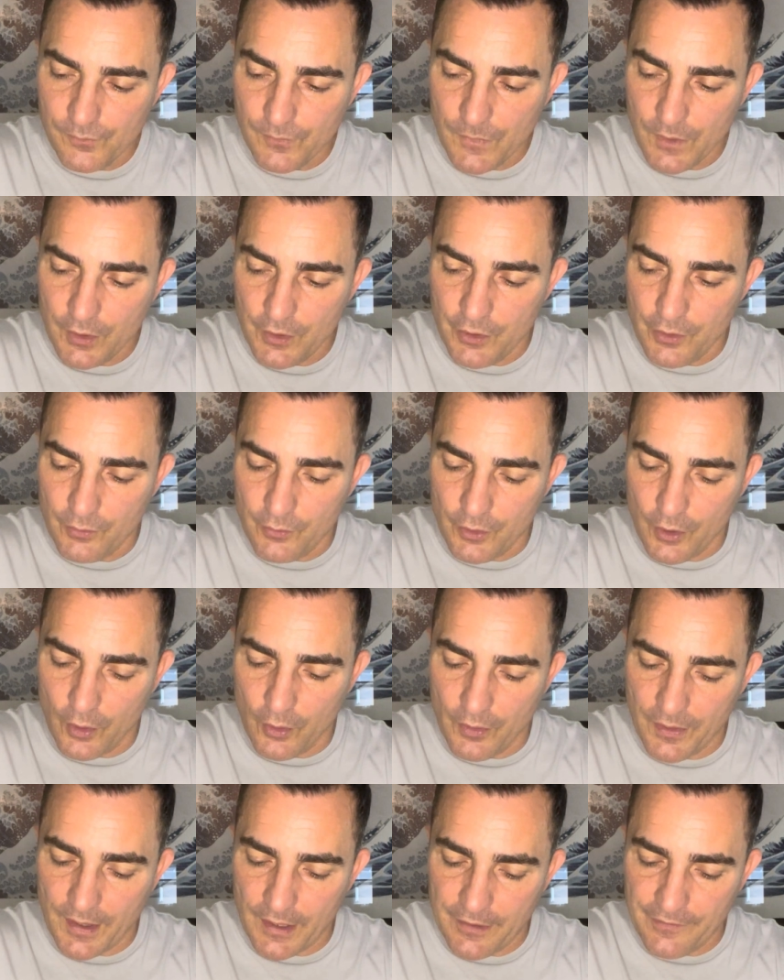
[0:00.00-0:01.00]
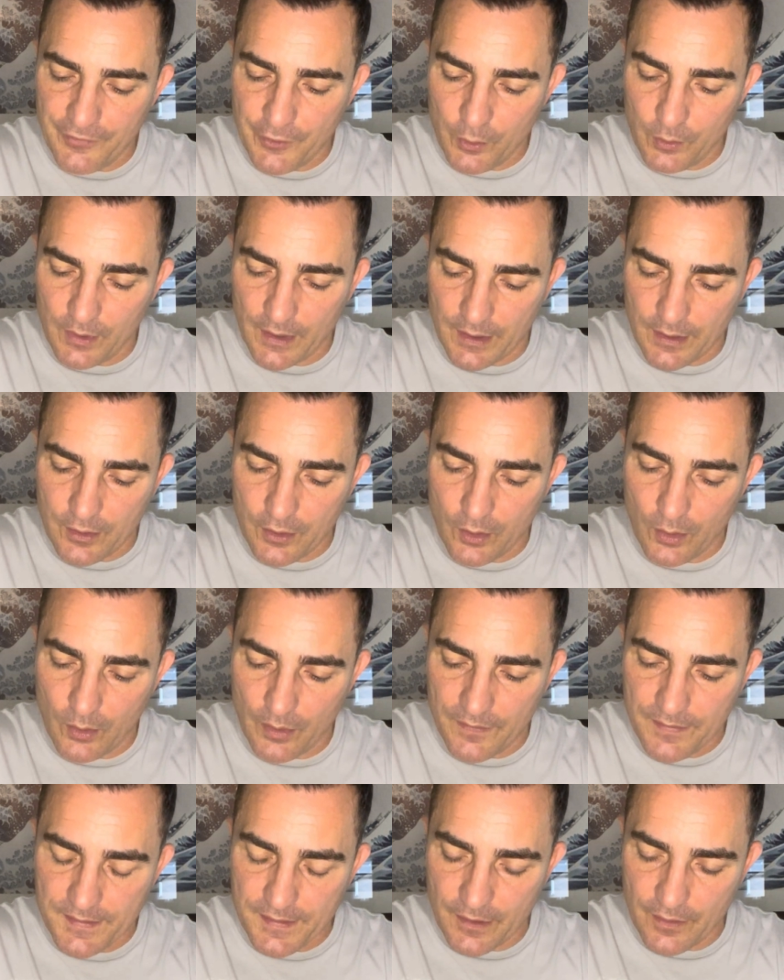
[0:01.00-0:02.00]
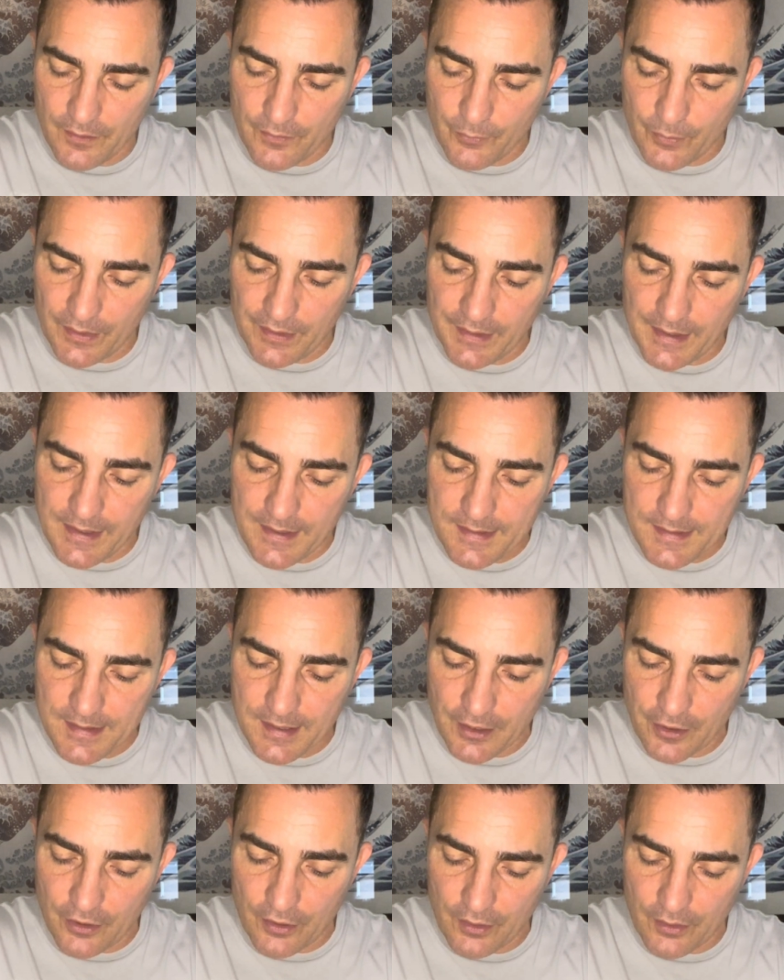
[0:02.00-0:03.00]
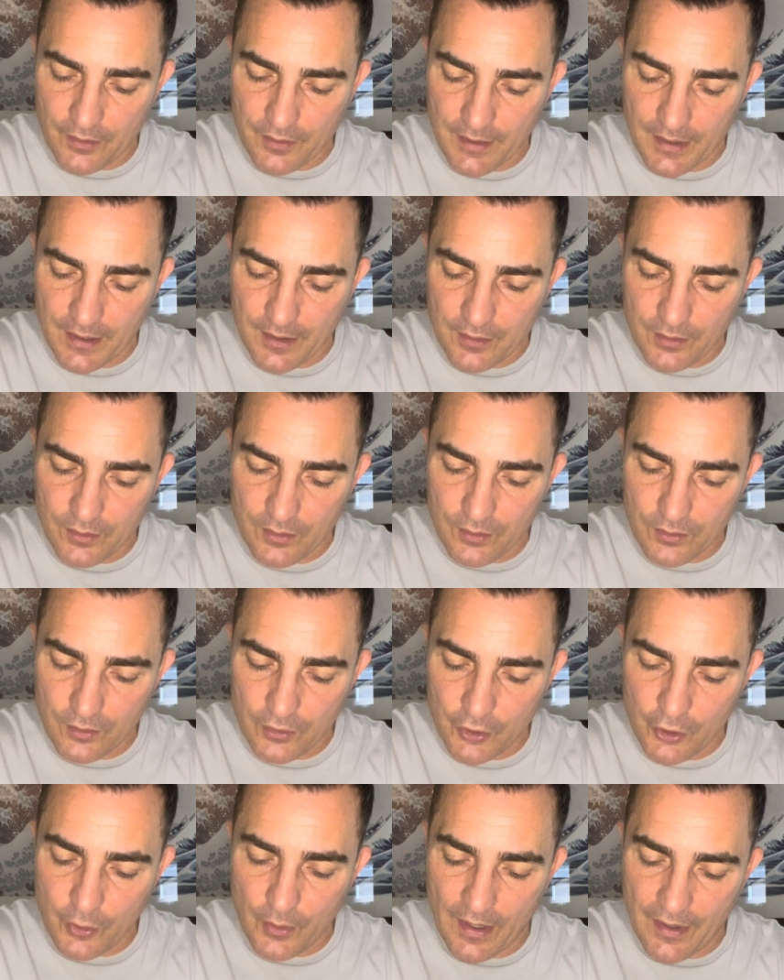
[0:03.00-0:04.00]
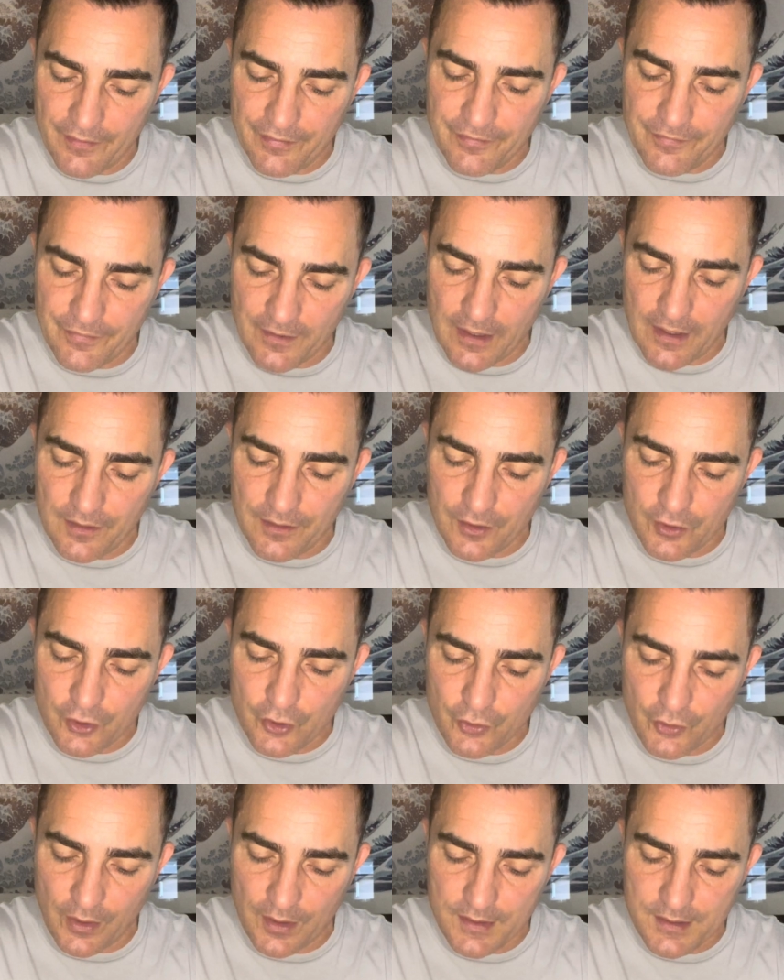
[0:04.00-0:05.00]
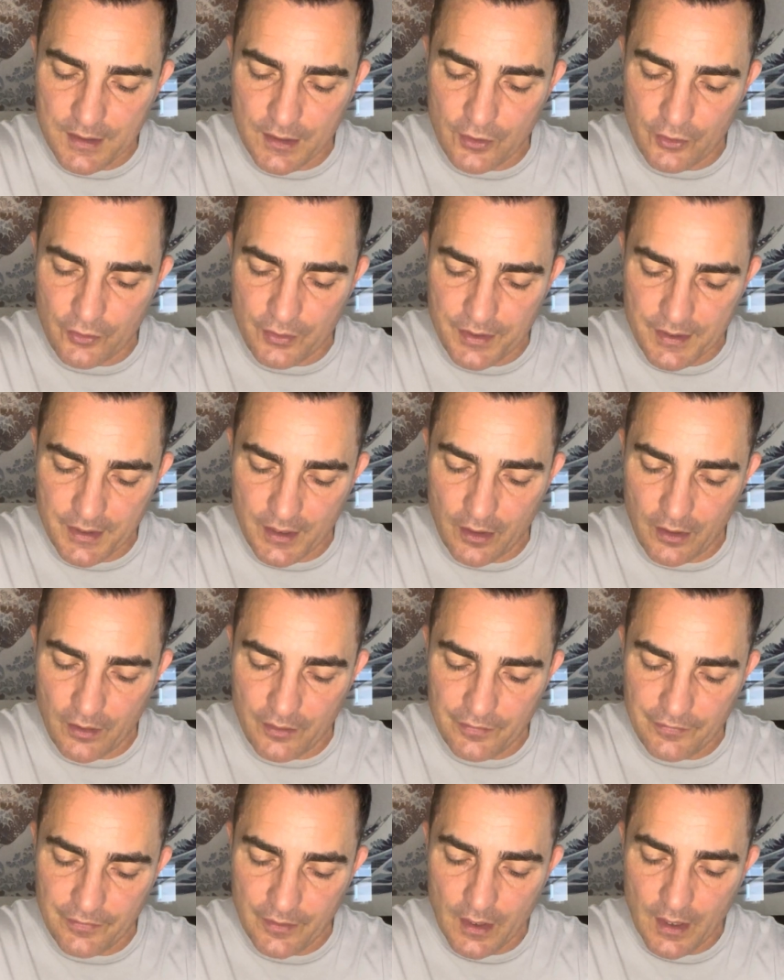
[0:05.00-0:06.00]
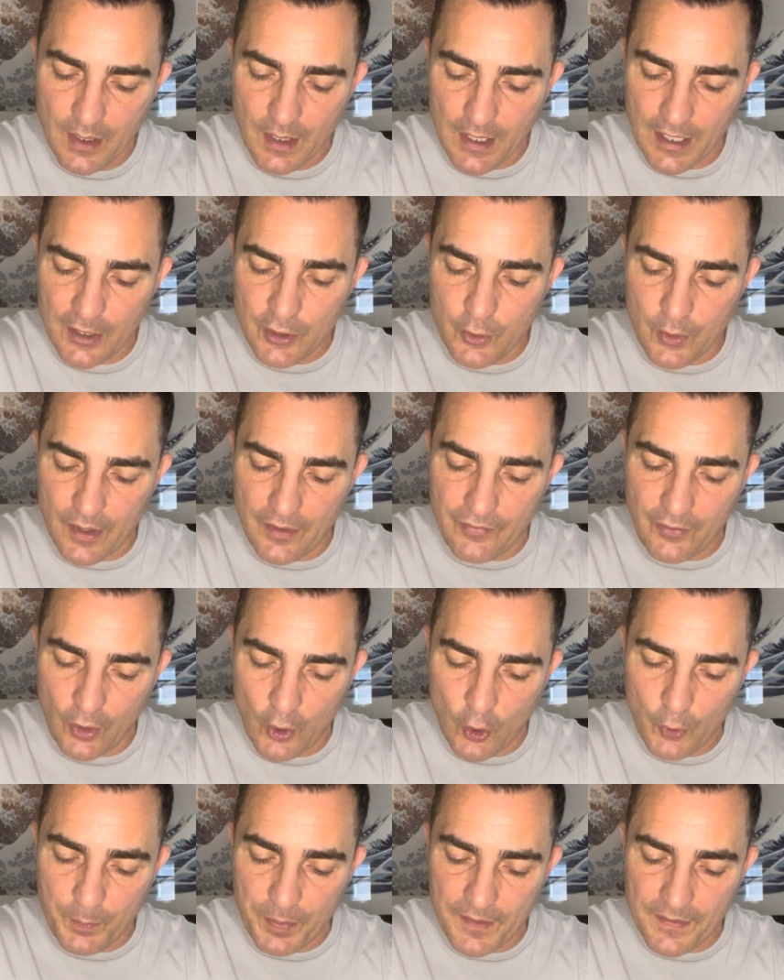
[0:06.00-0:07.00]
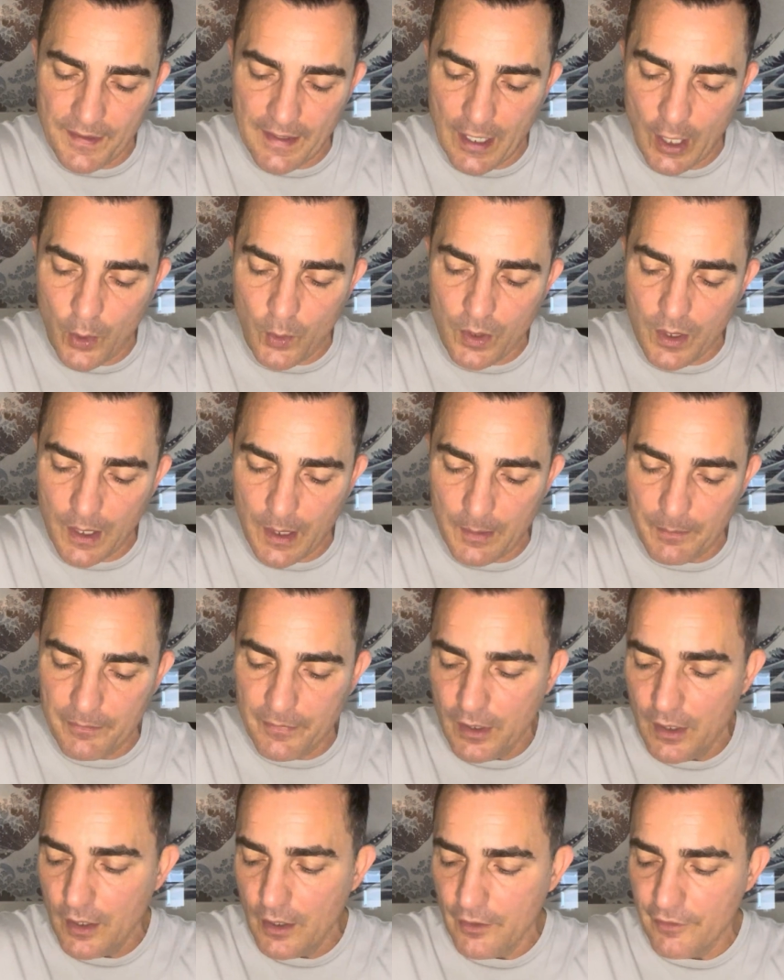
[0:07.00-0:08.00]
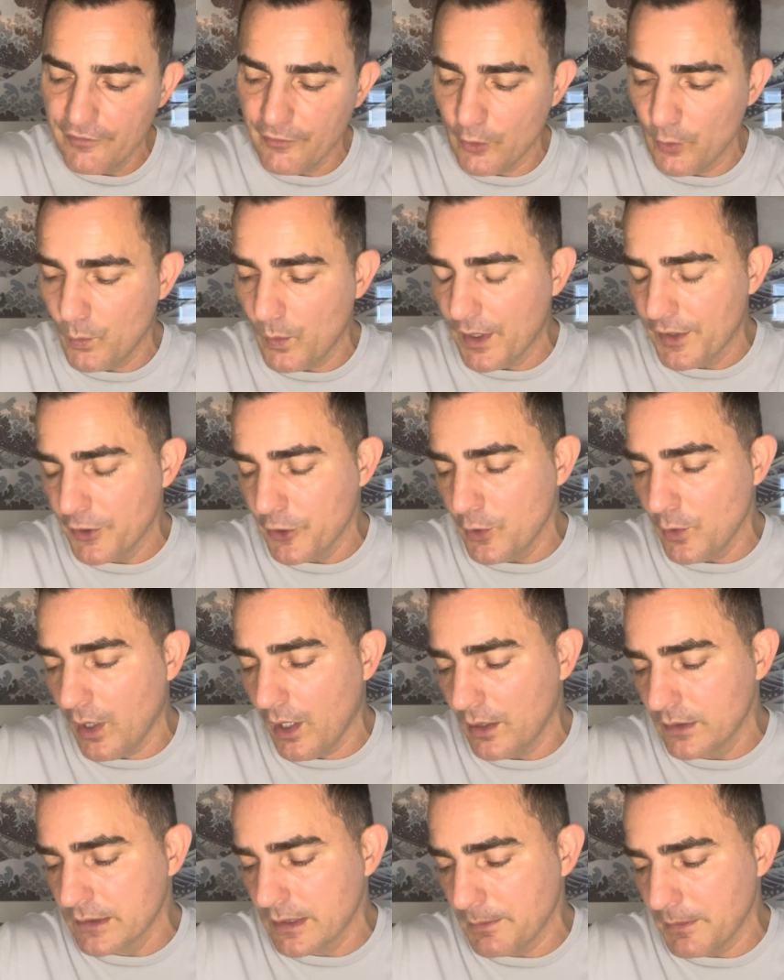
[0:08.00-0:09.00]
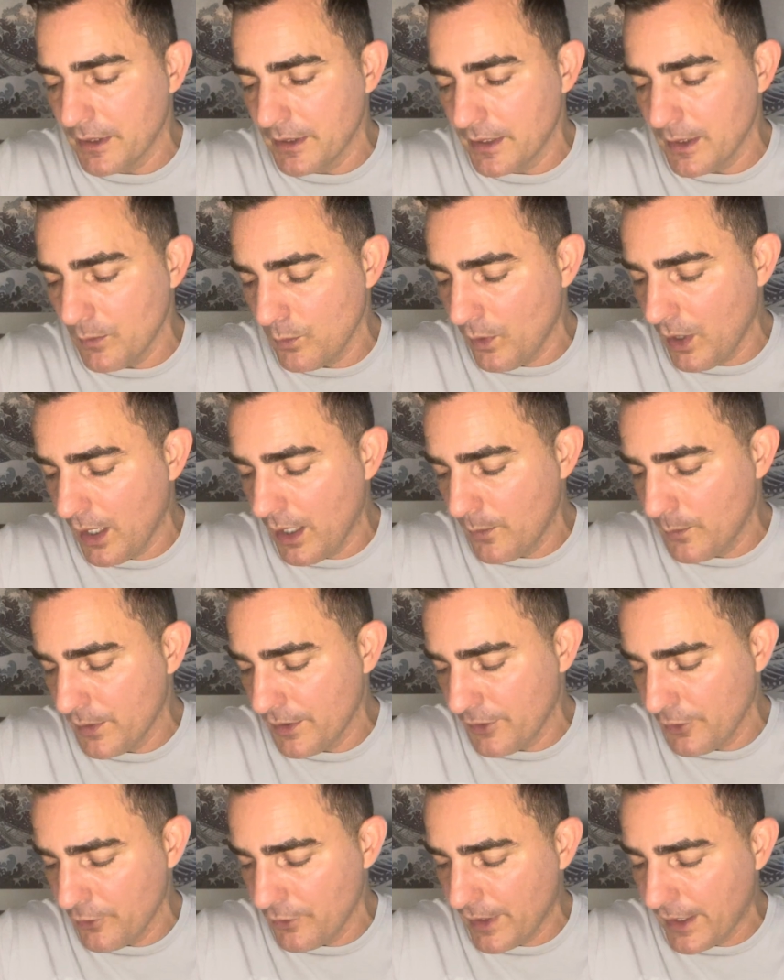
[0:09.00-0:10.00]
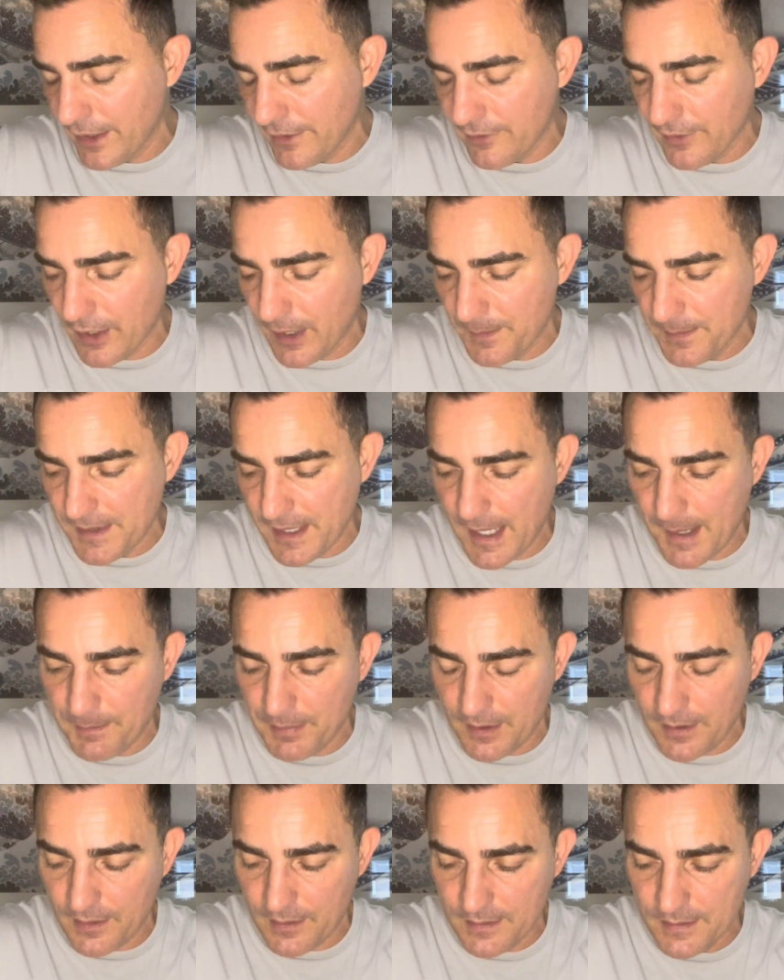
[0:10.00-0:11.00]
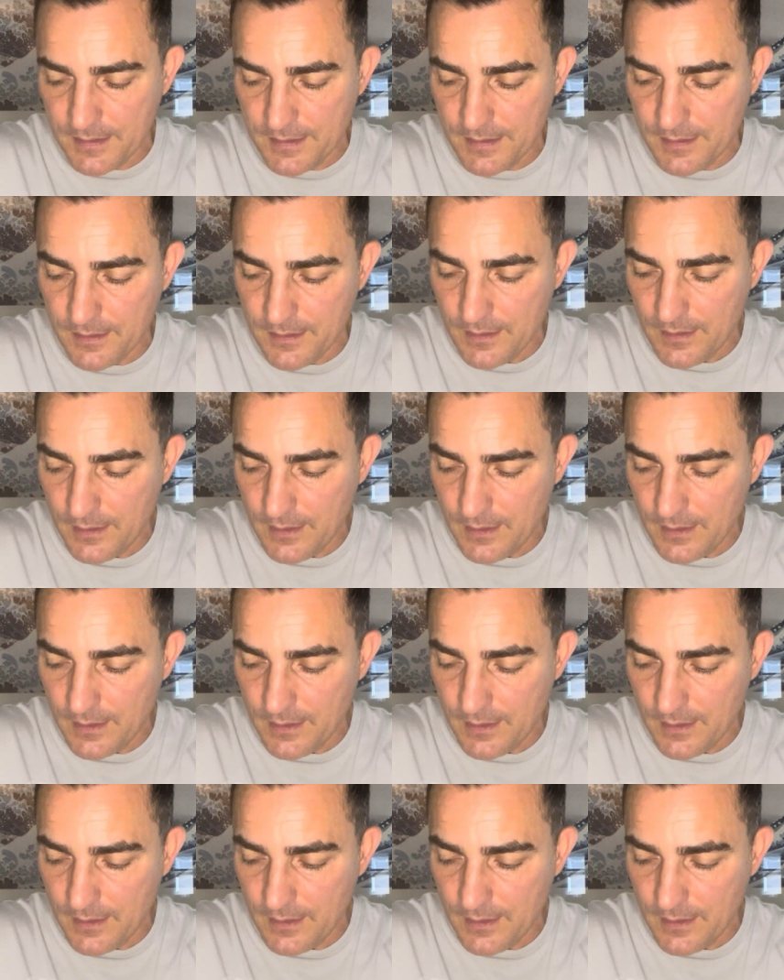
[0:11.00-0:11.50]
you know that if you let go of release here, that you have faith and trust in yourself, and you have hope in the outcome for what you ultimately want with your Nine of Cups happiness.